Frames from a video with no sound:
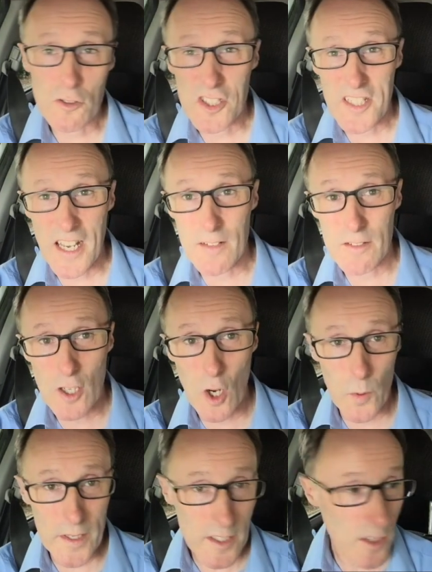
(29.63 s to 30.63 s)
I'll just get
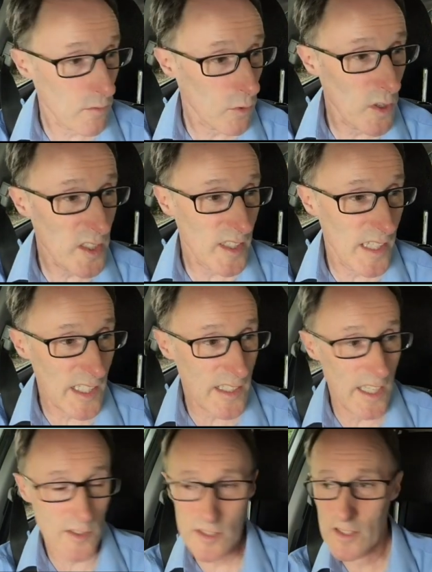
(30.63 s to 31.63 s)
going because I'm going to the next
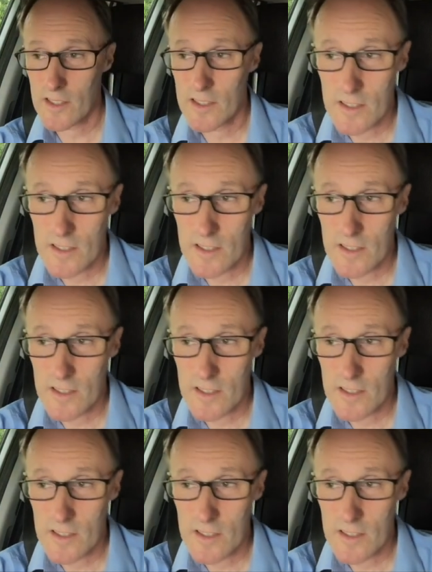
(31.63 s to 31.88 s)
lesson.